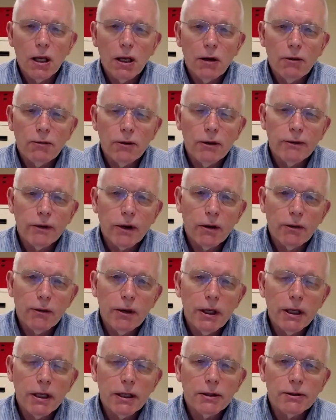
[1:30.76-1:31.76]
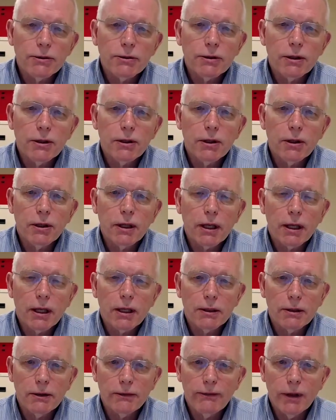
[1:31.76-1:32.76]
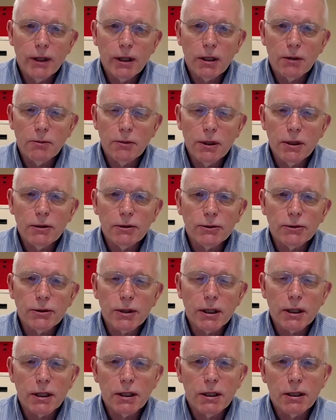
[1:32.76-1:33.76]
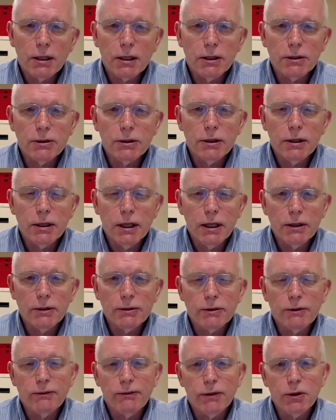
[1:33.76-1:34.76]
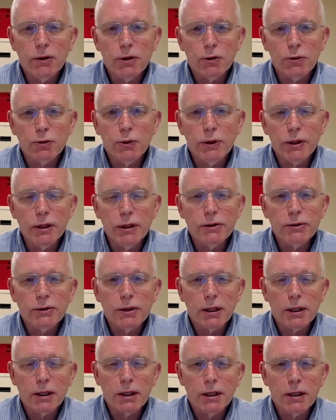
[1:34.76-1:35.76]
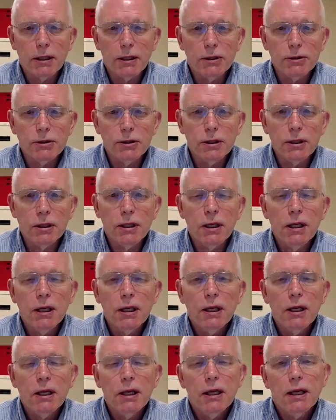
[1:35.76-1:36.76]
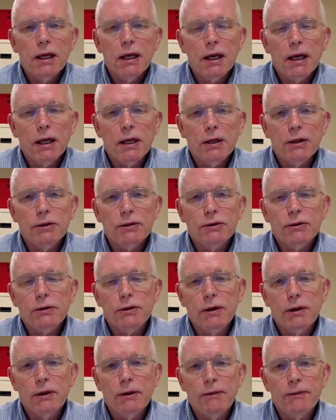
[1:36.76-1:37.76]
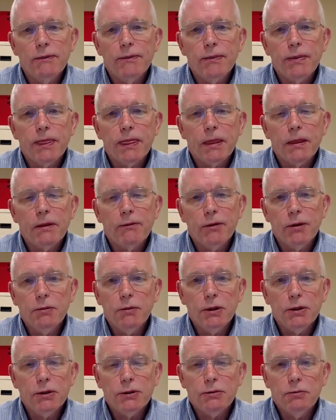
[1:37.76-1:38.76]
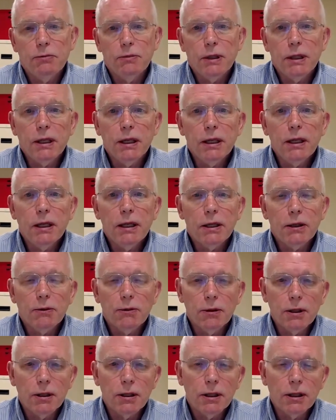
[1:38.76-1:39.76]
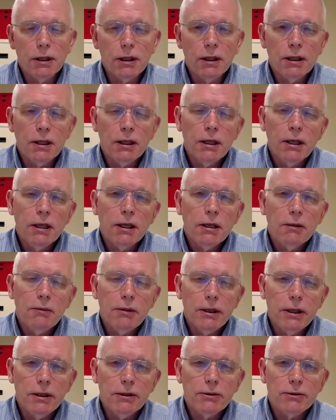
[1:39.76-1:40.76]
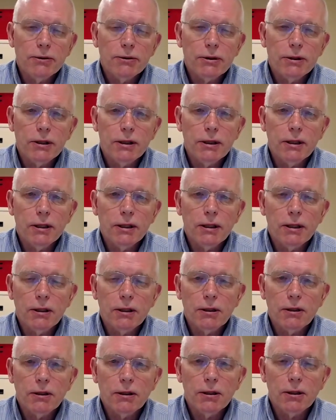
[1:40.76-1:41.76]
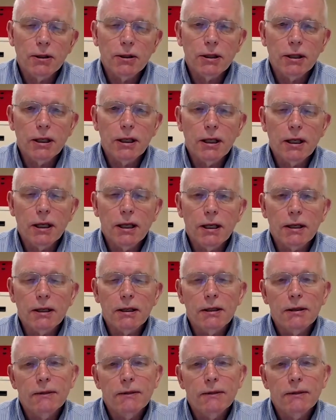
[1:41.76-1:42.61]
We've already considered how developmental psychology as a field within psychology has, from its beginning, really been interested in looking at